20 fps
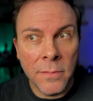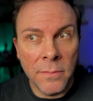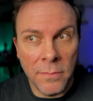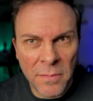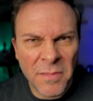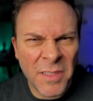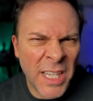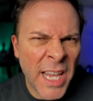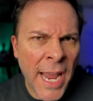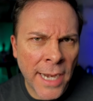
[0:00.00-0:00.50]

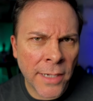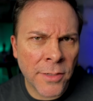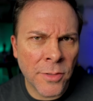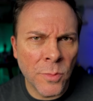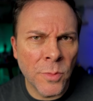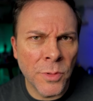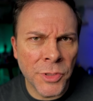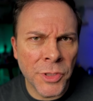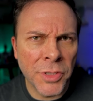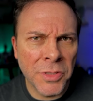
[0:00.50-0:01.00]
The
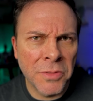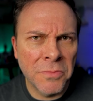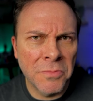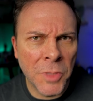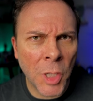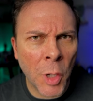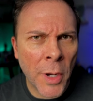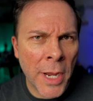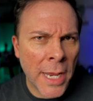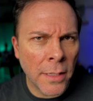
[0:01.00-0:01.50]
actor will just
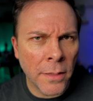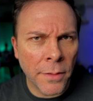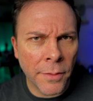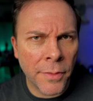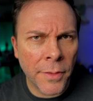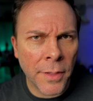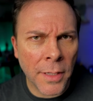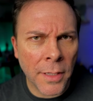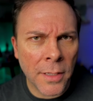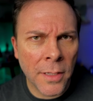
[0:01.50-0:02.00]
go ahead and
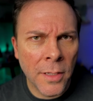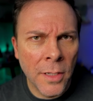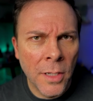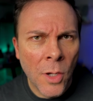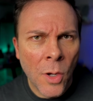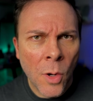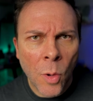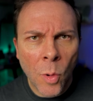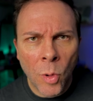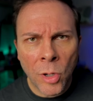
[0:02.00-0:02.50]
think.
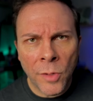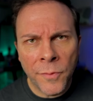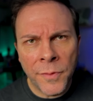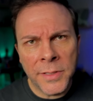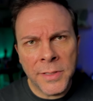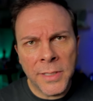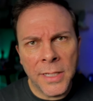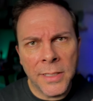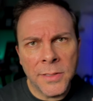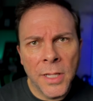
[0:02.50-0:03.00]
Or if it
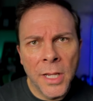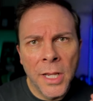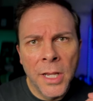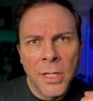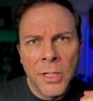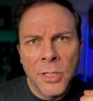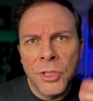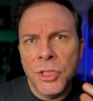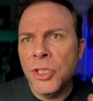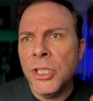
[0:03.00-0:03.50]
says,
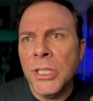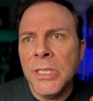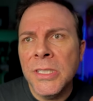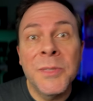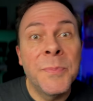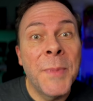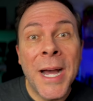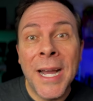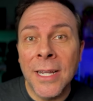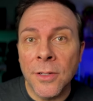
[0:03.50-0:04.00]
"She
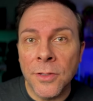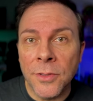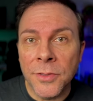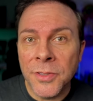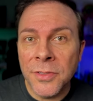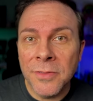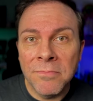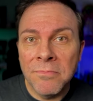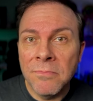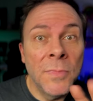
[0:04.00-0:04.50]

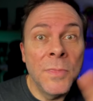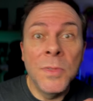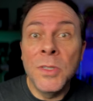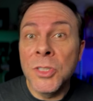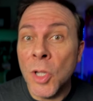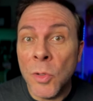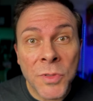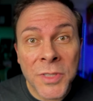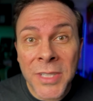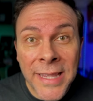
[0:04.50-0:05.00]
smiles,"
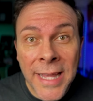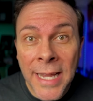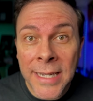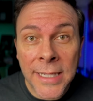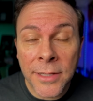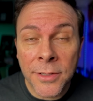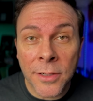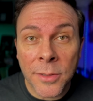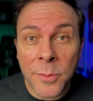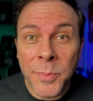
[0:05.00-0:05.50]
don't say that
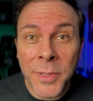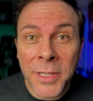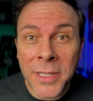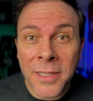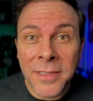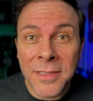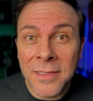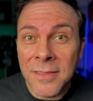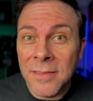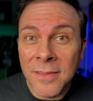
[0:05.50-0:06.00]
either,
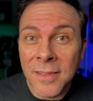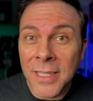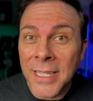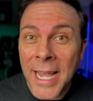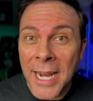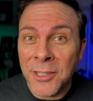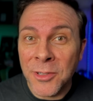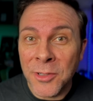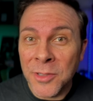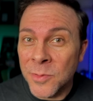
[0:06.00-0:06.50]
because the
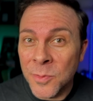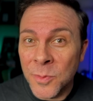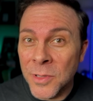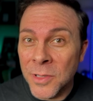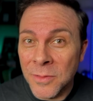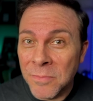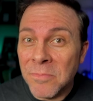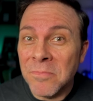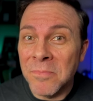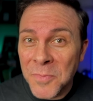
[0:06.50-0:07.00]
actress
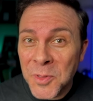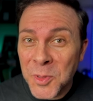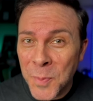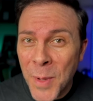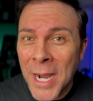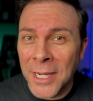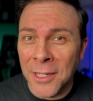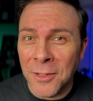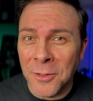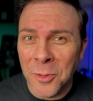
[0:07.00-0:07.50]
will
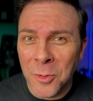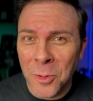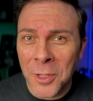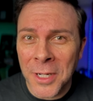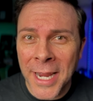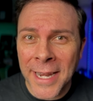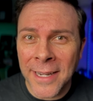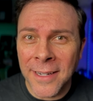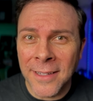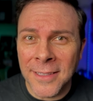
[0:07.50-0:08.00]
smile
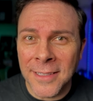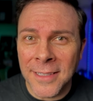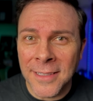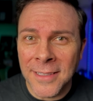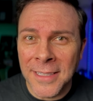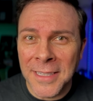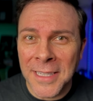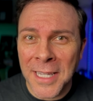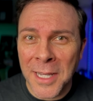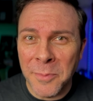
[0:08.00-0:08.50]
organically in that